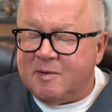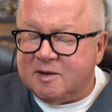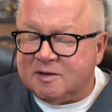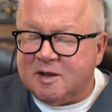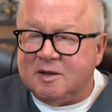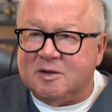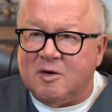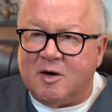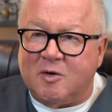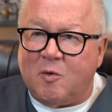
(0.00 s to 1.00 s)
the zinc too.
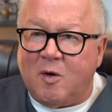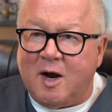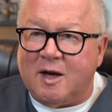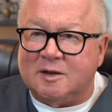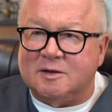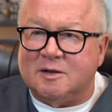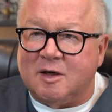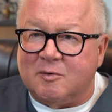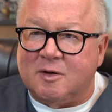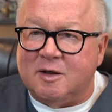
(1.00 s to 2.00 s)
I don't know why because it's
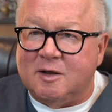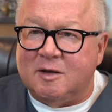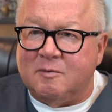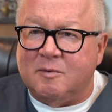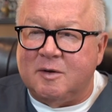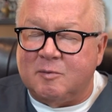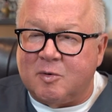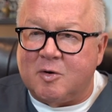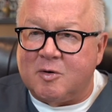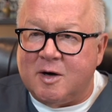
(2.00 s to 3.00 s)
not really in the in the
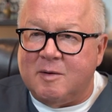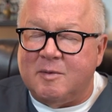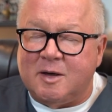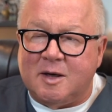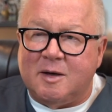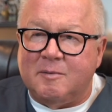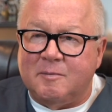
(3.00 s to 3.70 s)
program, but yeah.